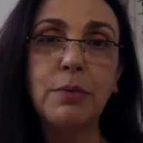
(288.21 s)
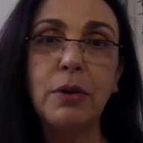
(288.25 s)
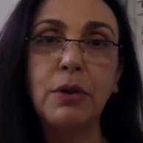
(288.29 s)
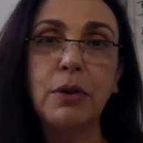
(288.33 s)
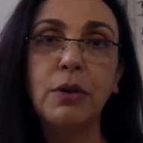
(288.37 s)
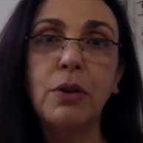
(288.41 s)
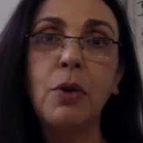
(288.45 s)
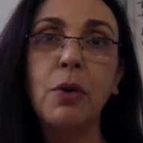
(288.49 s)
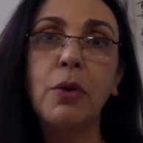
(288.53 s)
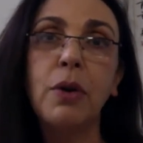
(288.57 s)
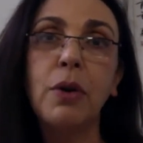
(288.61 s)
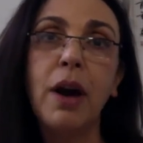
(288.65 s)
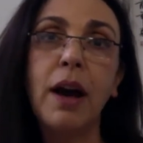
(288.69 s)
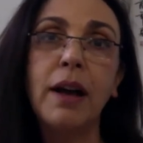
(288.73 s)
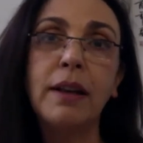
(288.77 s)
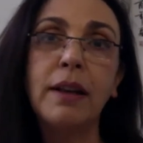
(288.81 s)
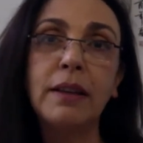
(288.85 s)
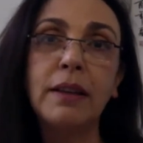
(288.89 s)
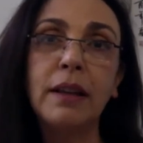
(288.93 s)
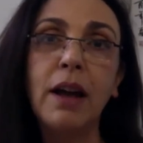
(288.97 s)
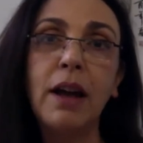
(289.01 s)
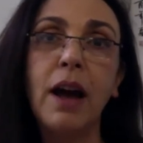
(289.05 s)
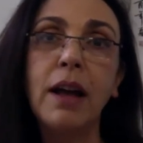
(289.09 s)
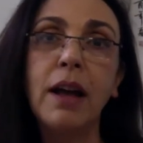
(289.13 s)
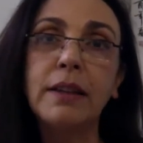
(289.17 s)
prolonged
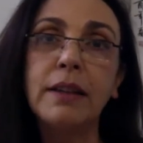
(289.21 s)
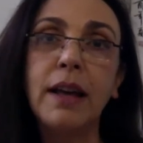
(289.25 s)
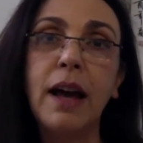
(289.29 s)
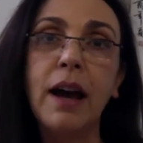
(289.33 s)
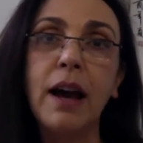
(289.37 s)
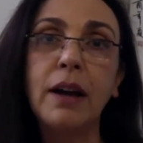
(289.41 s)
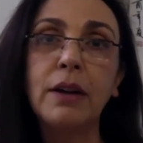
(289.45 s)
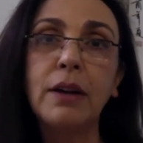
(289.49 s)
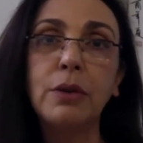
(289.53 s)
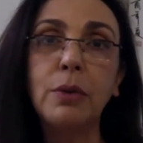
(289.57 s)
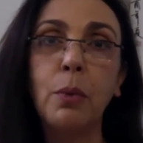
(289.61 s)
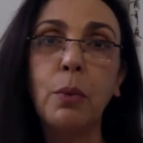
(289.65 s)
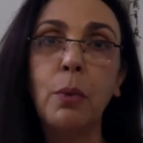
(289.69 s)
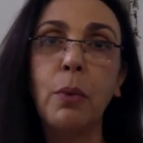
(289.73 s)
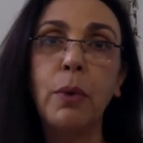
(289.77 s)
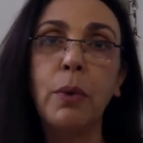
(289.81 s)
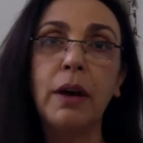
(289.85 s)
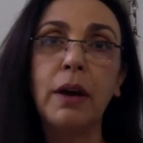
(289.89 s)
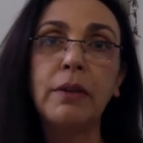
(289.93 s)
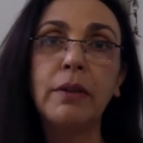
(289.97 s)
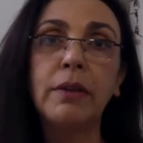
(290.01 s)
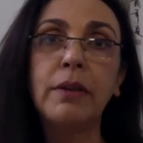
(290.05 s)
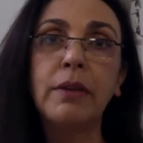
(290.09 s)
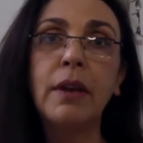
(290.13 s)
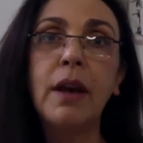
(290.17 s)
contact
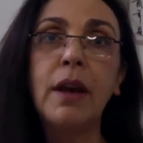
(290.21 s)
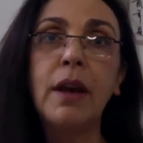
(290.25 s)
with